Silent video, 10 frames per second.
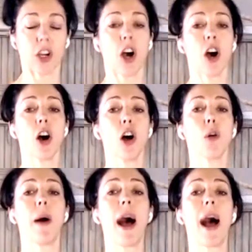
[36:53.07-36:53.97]

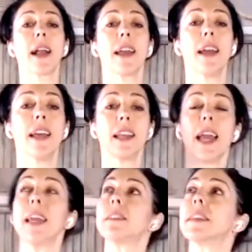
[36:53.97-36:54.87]
curl back,
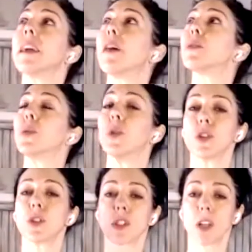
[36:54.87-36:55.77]
gazing up
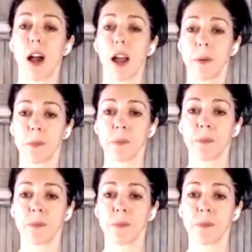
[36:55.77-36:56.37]
towards the sky.